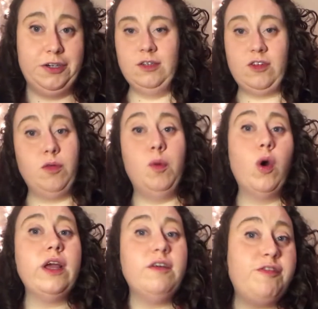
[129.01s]
So the
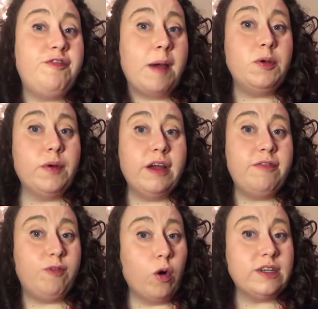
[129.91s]
morning of February
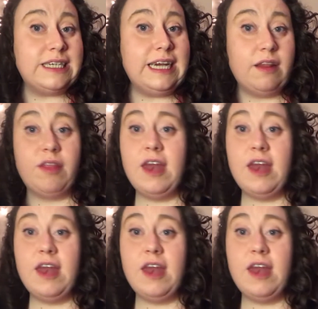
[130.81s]
14th,